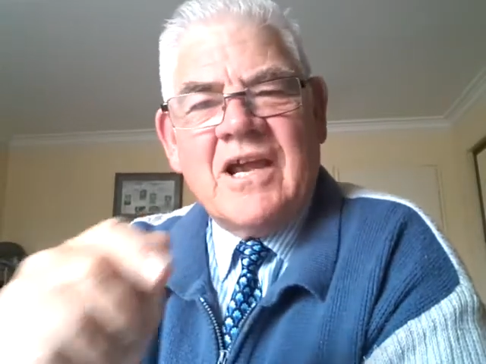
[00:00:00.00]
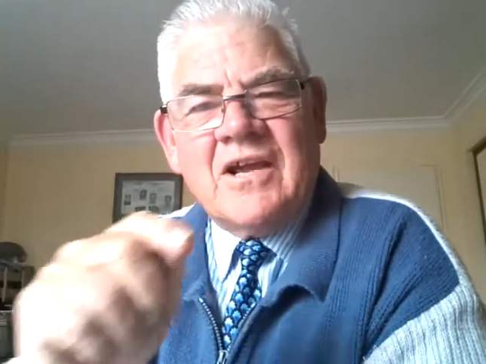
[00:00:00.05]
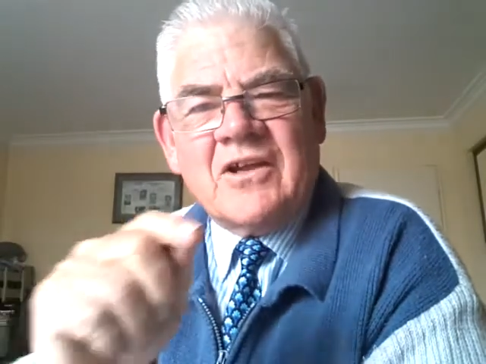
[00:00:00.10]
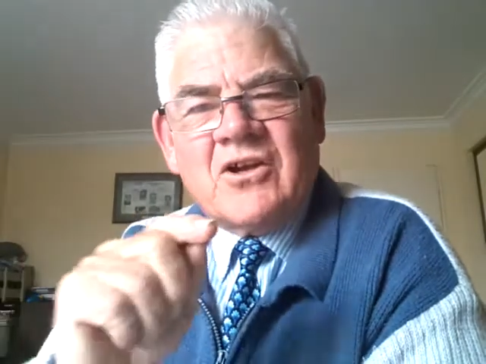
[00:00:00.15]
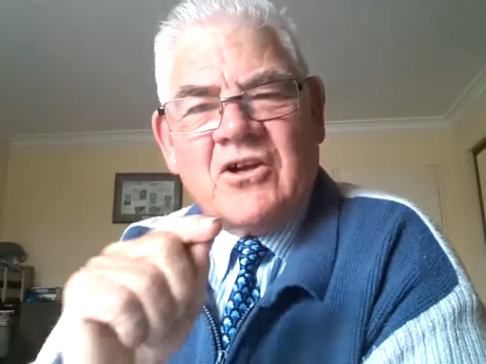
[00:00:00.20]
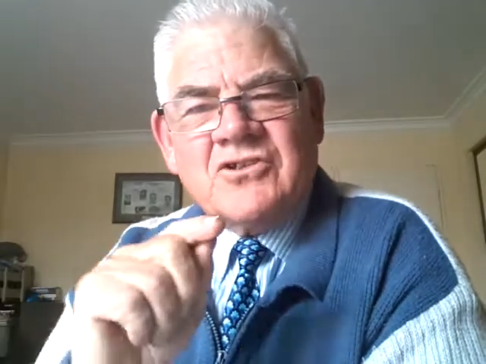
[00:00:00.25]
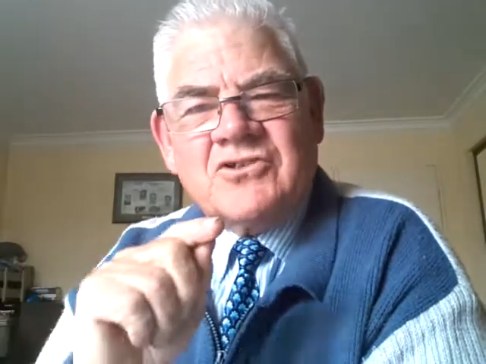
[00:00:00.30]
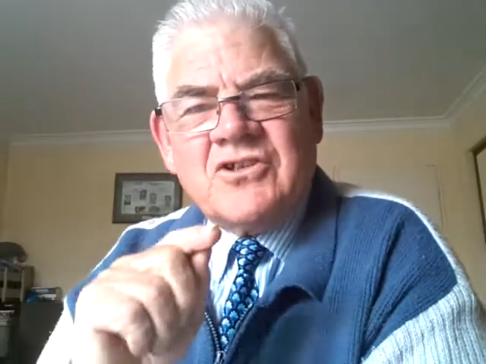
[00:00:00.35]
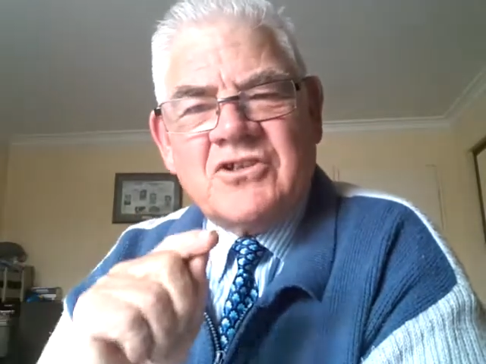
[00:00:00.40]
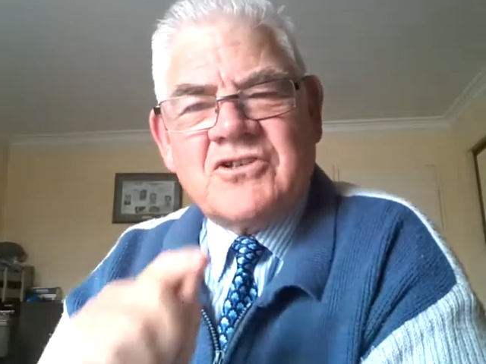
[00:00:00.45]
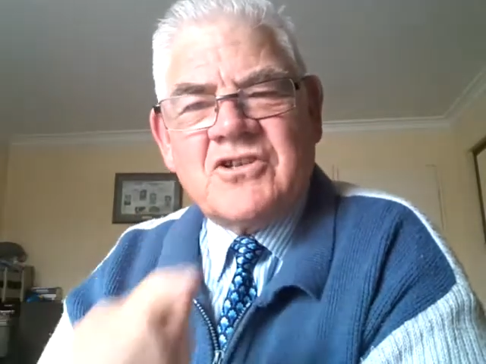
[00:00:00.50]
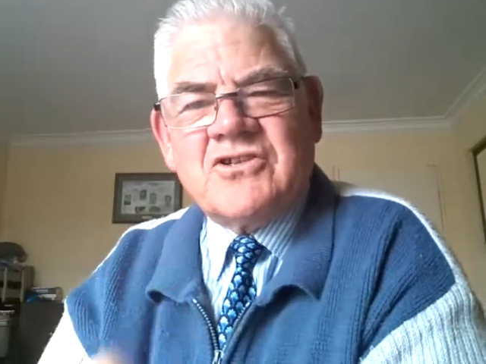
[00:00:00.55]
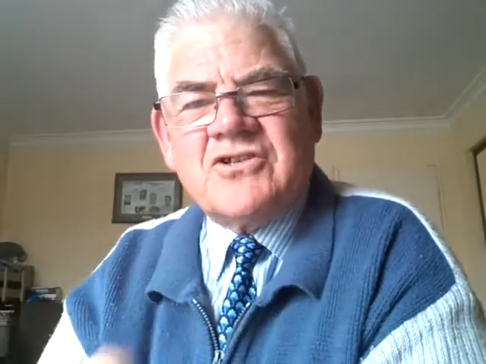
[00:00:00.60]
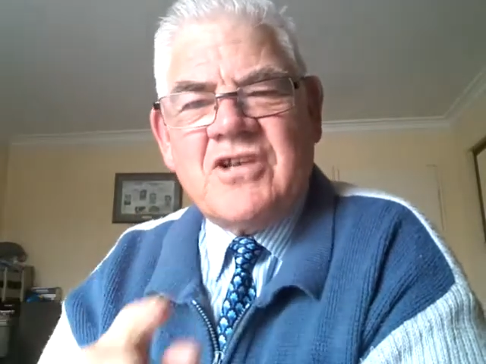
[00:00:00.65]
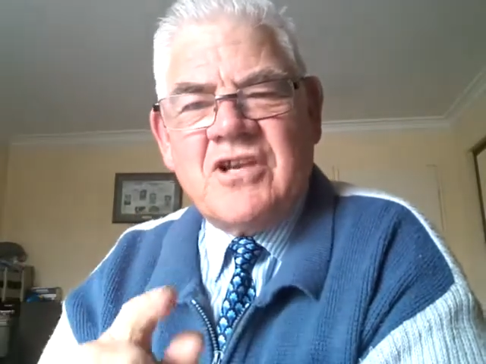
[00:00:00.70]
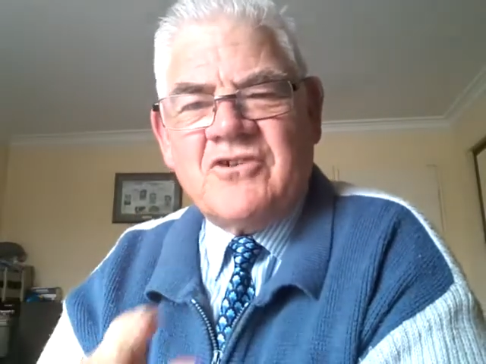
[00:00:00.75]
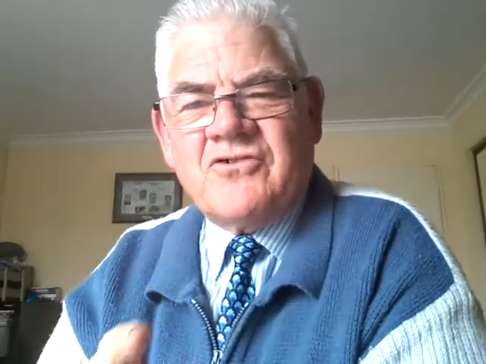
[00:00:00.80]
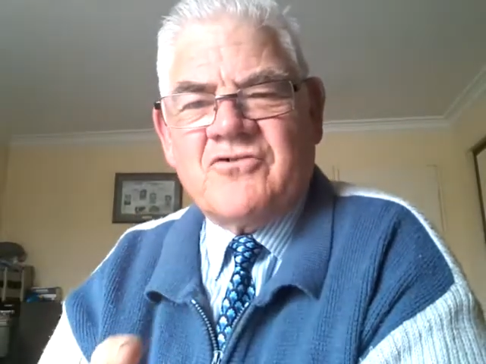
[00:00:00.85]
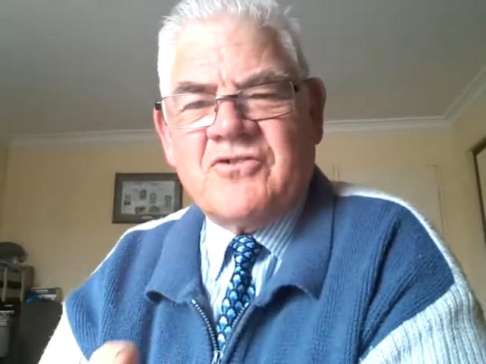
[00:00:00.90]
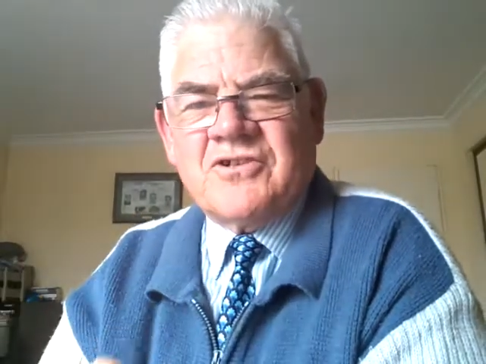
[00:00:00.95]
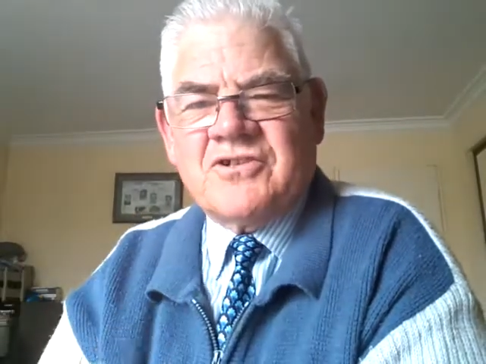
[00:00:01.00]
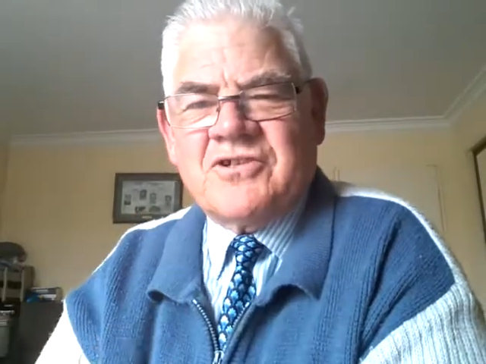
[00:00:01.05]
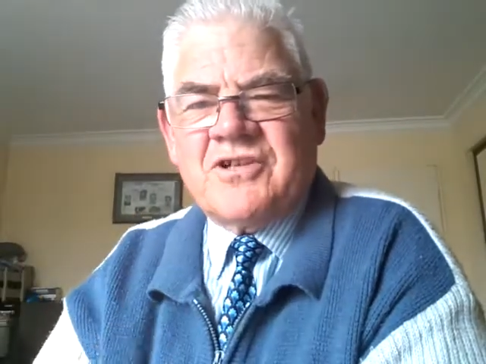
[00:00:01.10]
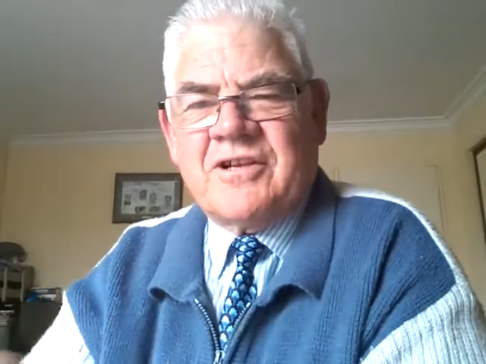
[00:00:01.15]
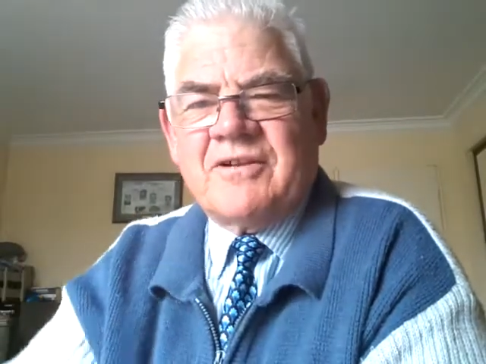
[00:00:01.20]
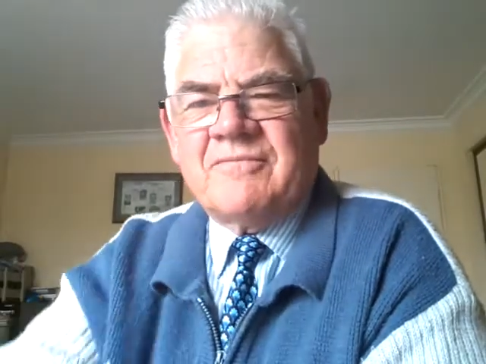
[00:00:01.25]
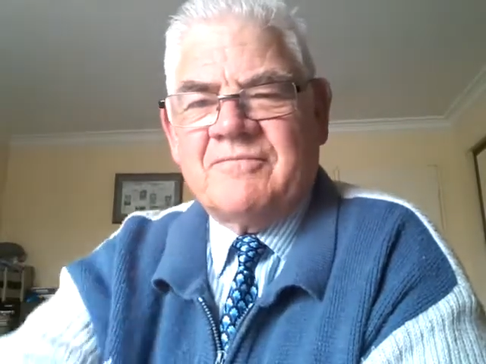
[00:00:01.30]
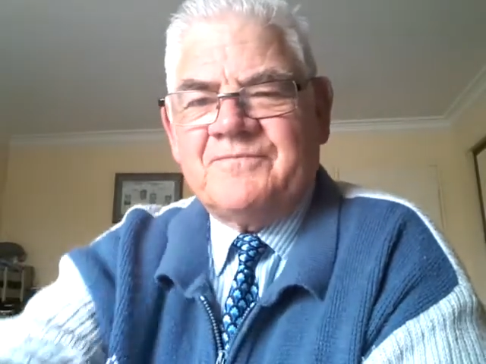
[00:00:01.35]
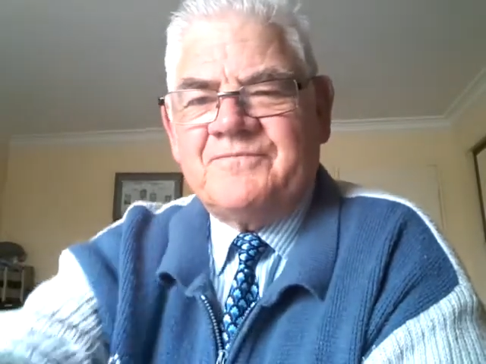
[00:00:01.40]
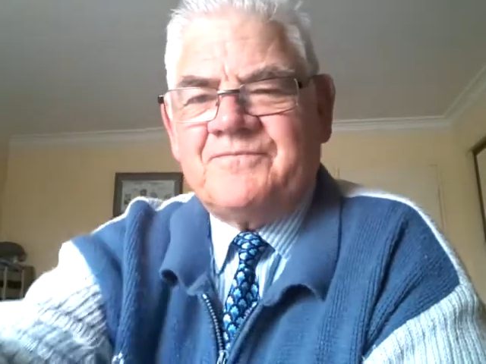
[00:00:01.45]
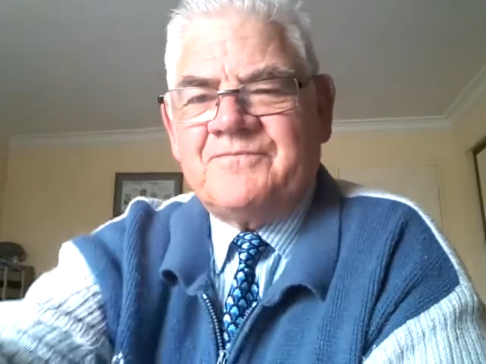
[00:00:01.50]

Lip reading: because this is interesting.